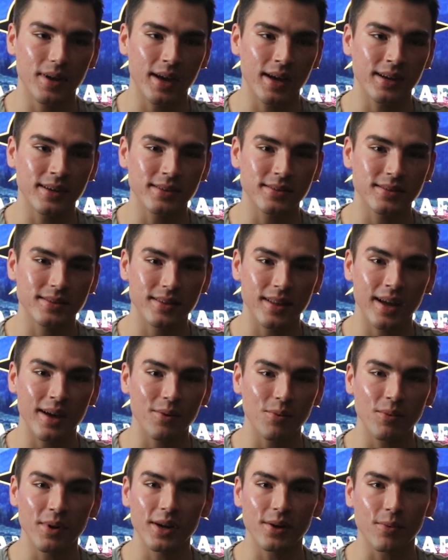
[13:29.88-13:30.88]
as
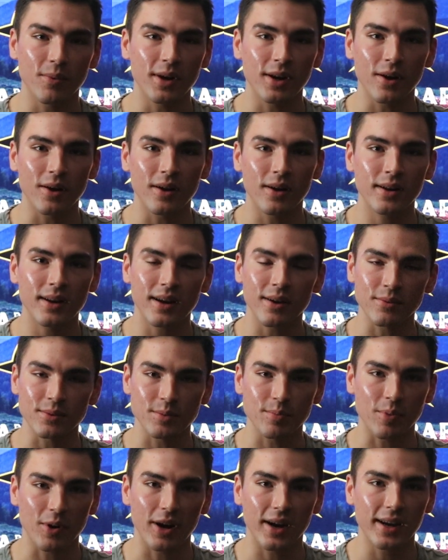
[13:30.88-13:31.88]
that week went on, I
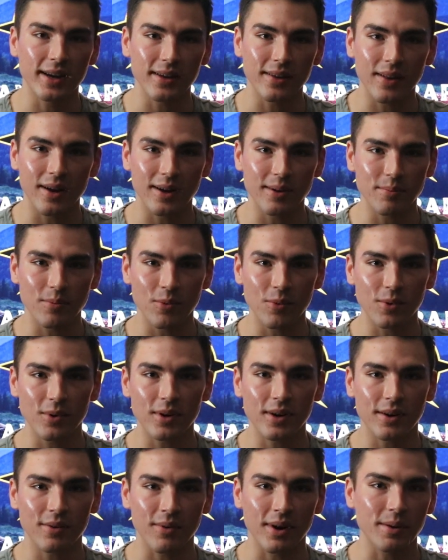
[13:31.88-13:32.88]
was praying a lot
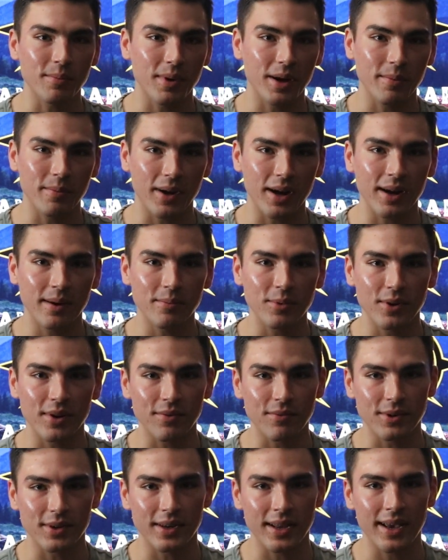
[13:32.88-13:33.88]
more. I read my Bible
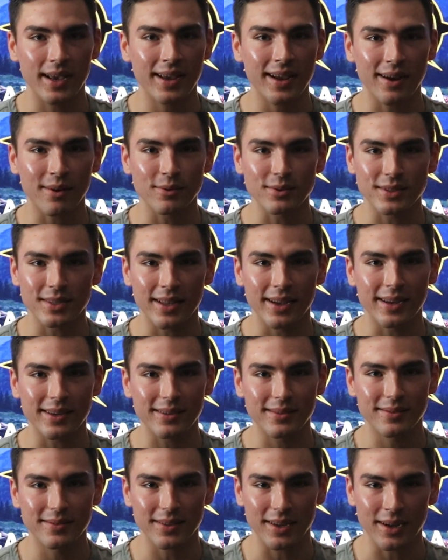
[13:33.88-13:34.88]
every day. I was
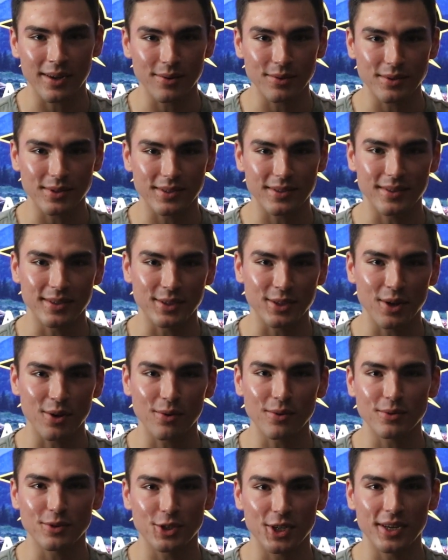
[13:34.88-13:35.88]
a
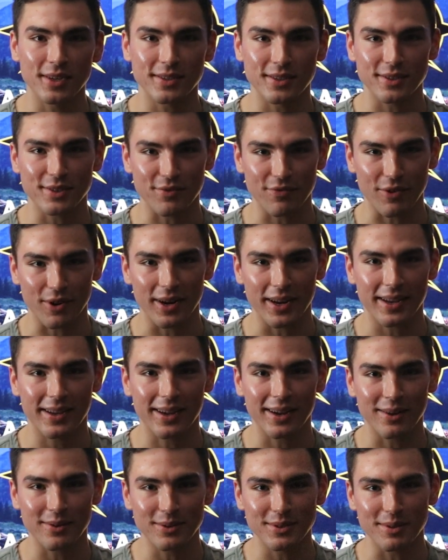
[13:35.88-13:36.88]
total Jesus freak.
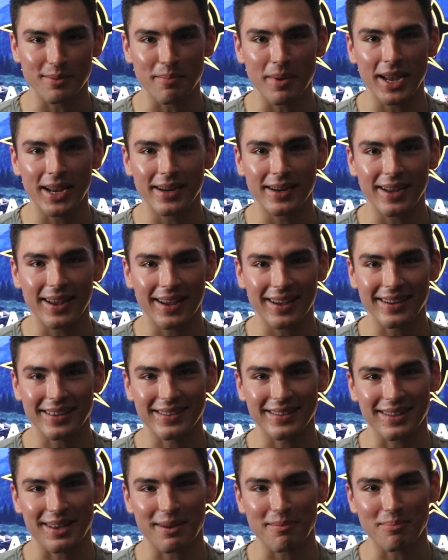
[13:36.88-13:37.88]
I was a maniac
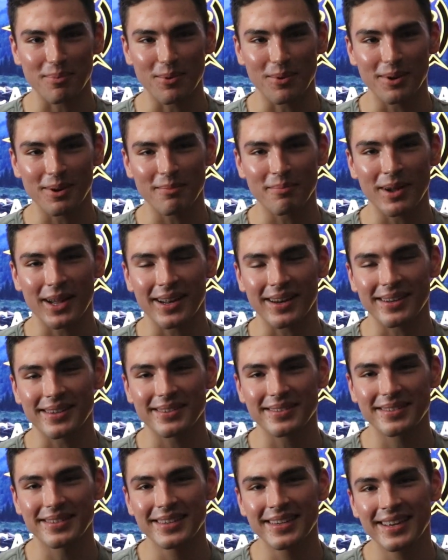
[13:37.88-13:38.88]
at that point about it.